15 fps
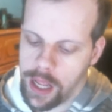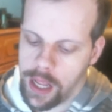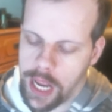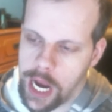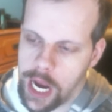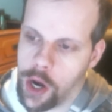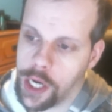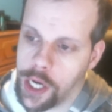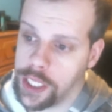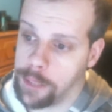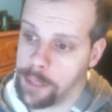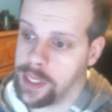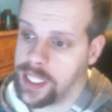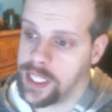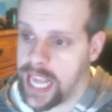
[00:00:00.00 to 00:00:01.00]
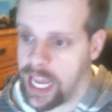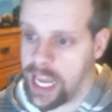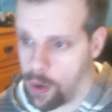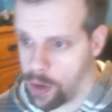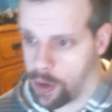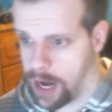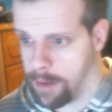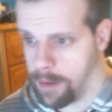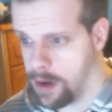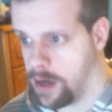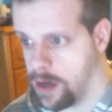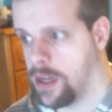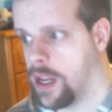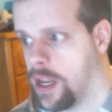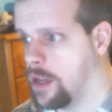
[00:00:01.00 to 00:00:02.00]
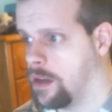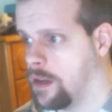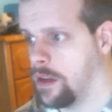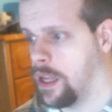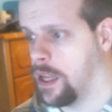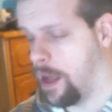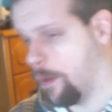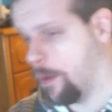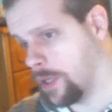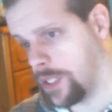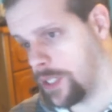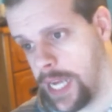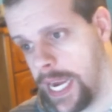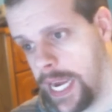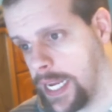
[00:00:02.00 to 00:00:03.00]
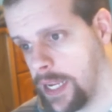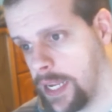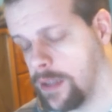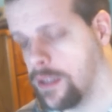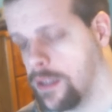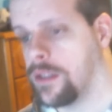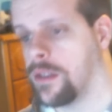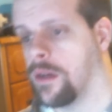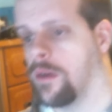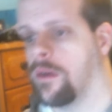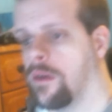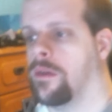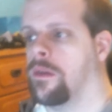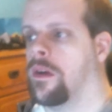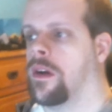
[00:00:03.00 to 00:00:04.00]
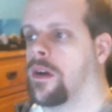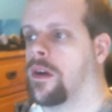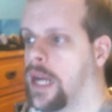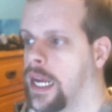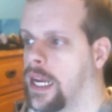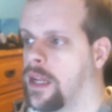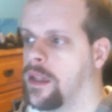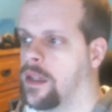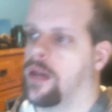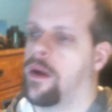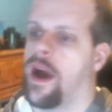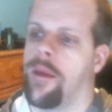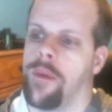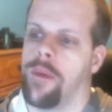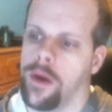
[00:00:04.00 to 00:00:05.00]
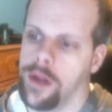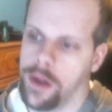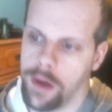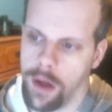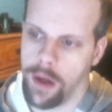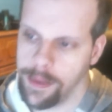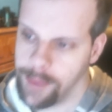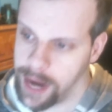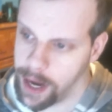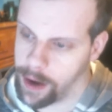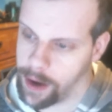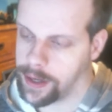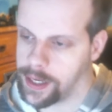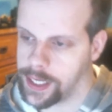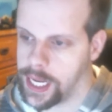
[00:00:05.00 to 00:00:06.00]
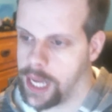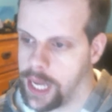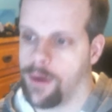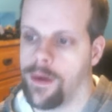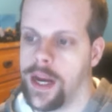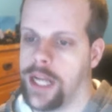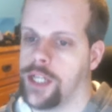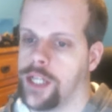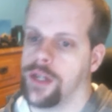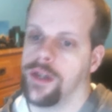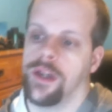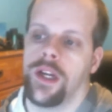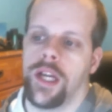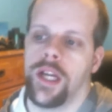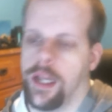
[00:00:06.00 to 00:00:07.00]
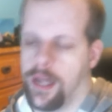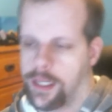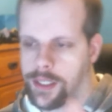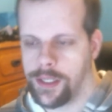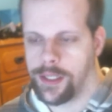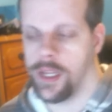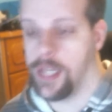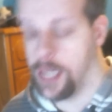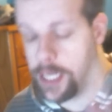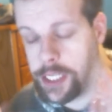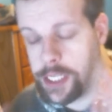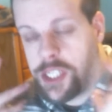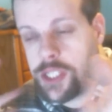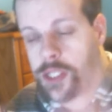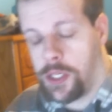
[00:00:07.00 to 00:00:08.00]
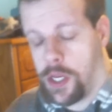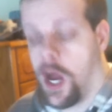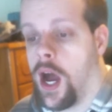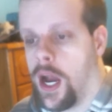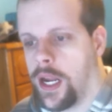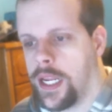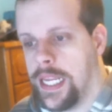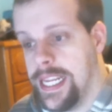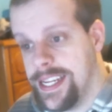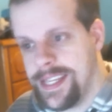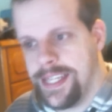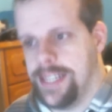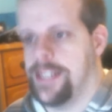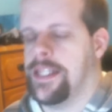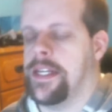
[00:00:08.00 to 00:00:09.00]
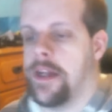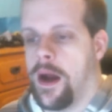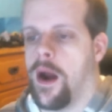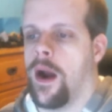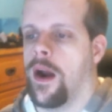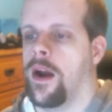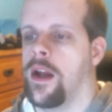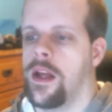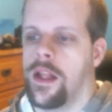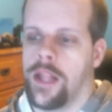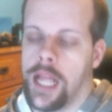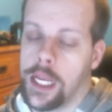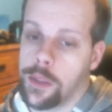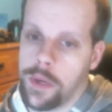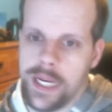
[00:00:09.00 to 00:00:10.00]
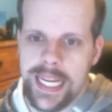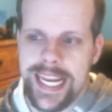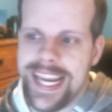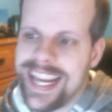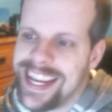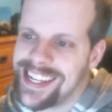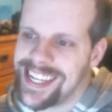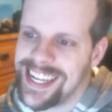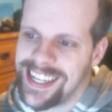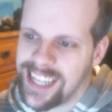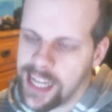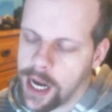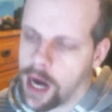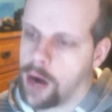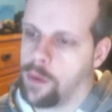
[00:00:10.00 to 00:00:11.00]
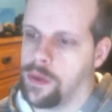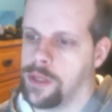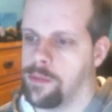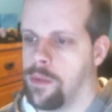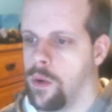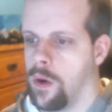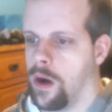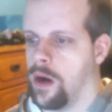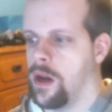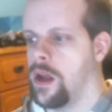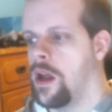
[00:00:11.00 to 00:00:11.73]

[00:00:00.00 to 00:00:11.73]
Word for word: Eric the Potato Gamer, and then that was taken. So okay, and then how about you call him Eric the Tater Rager, and a and it's stuck. E T T R. That's when ETTR was born.